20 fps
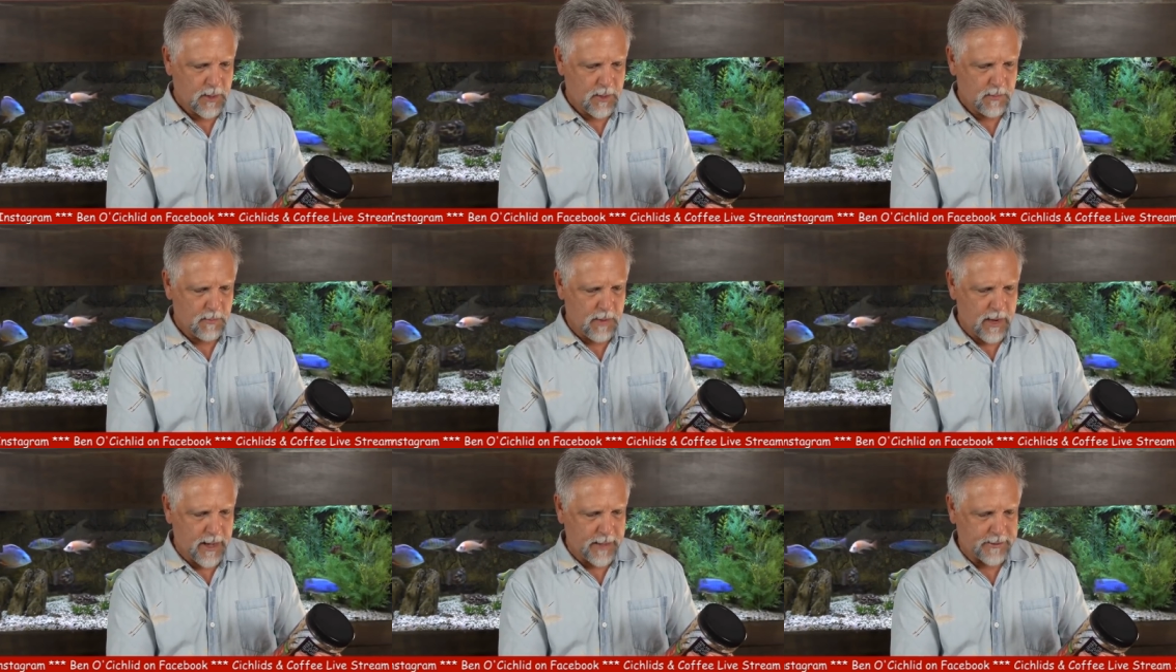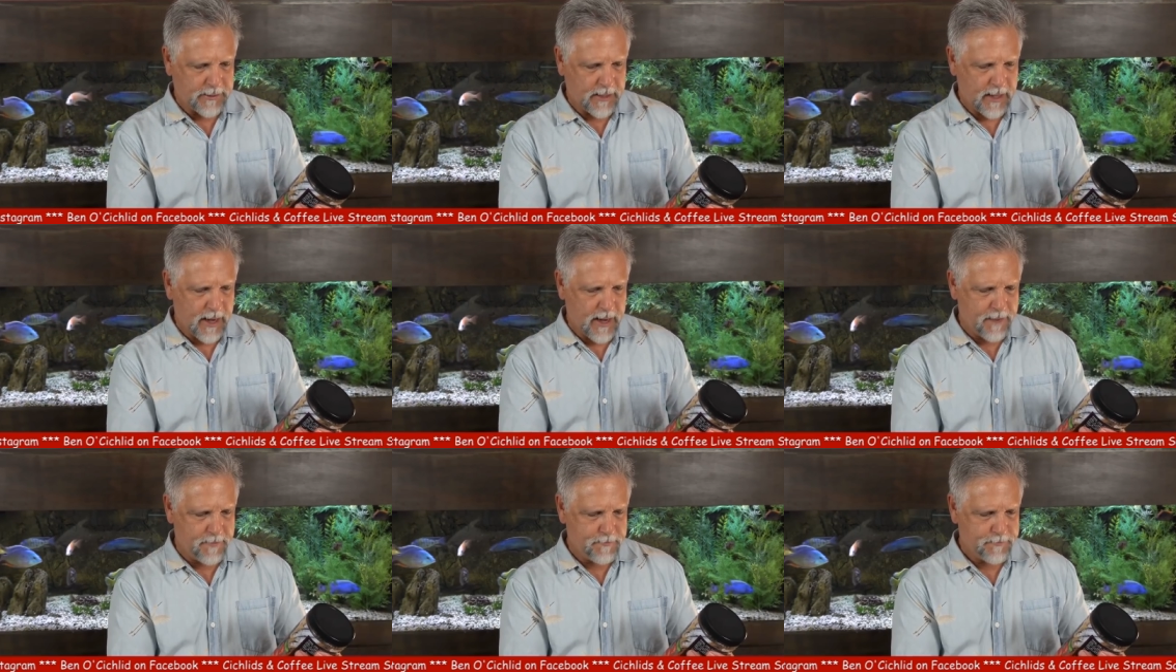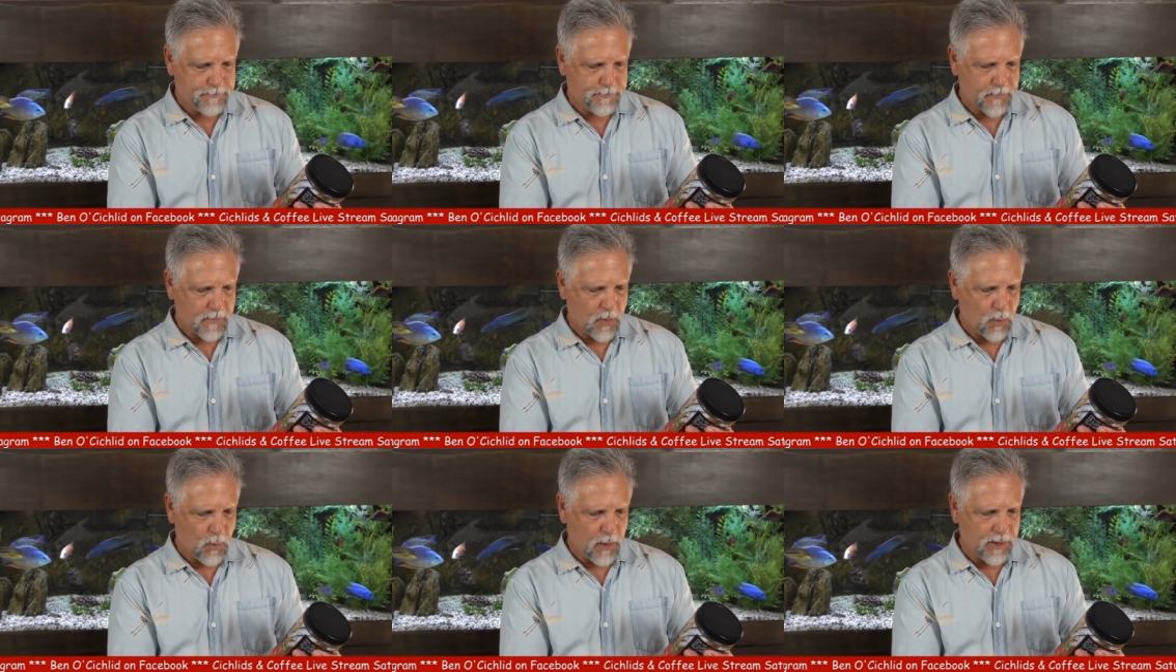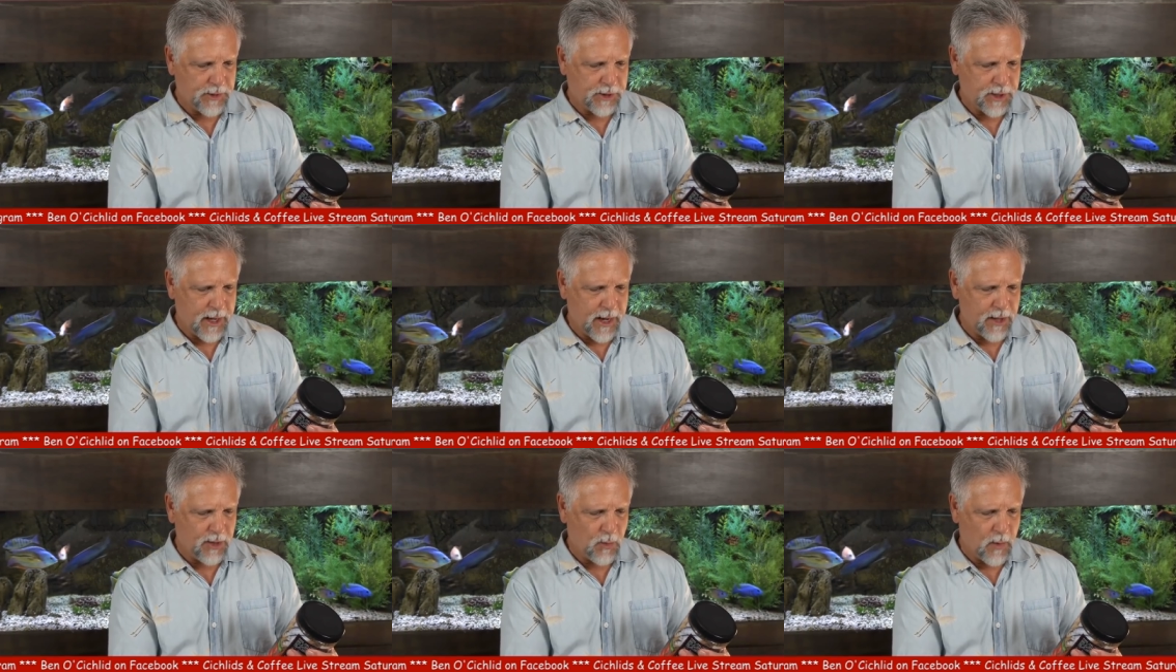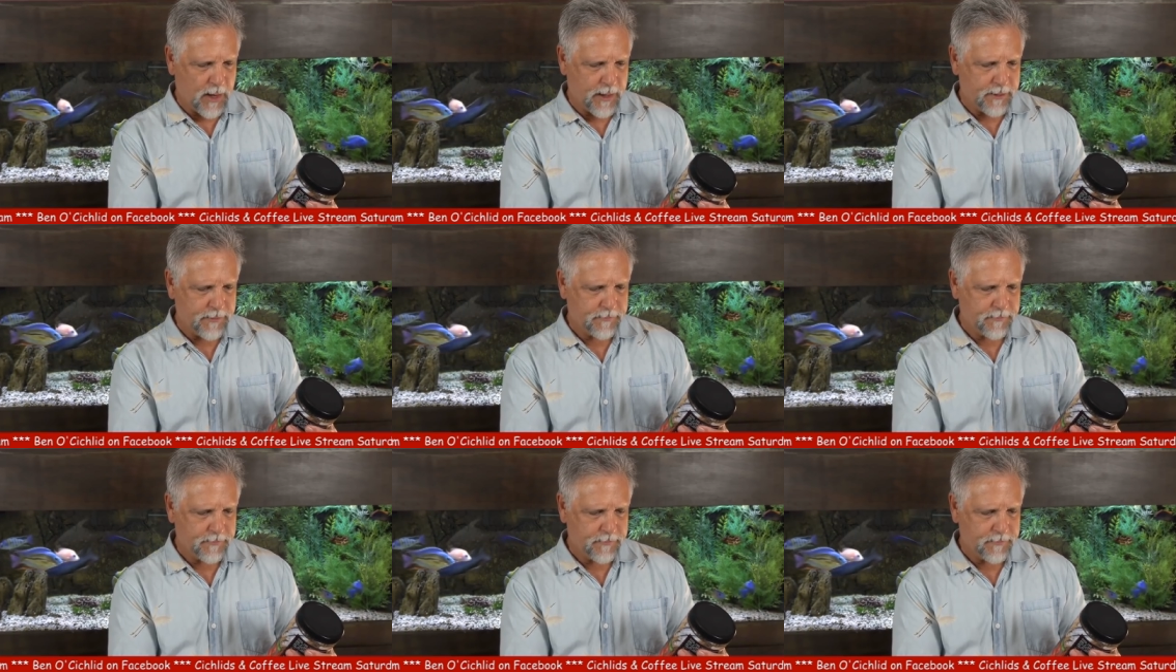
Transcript: But uh, whereas the other one,